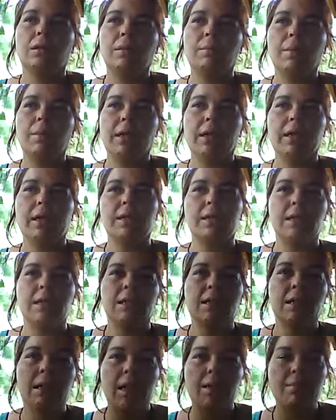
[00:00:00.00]
because
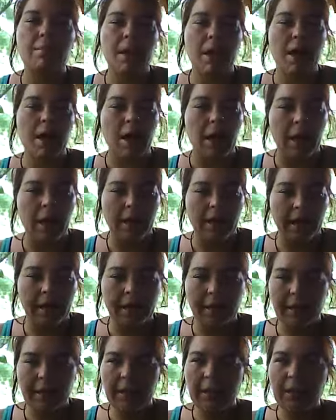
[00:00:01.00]
it's got my
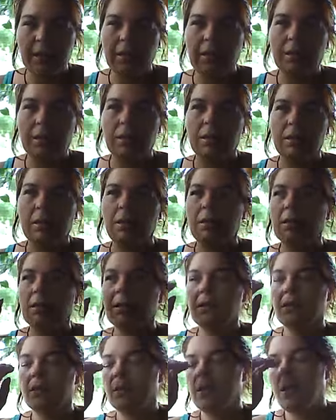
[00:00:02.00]
eyes
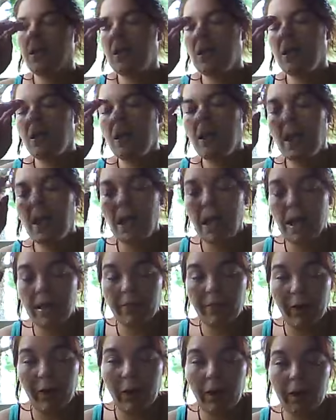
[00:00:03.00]

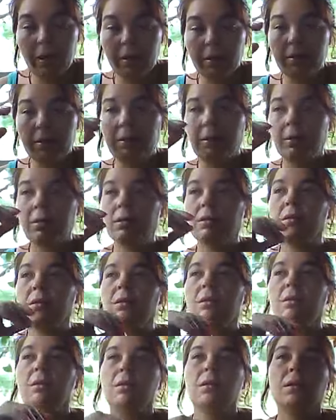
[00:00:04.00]
heavy
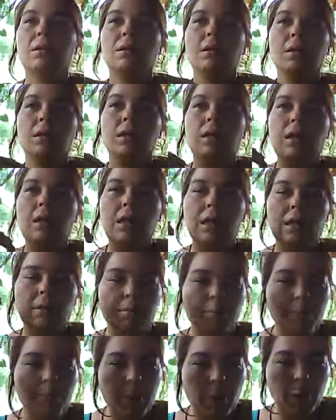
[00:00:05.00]

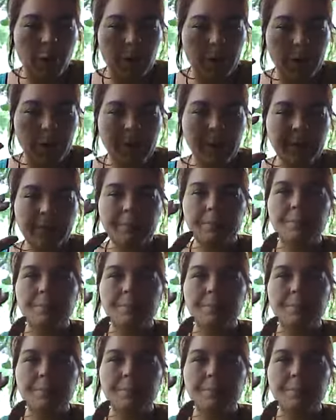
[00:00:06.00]
and burning,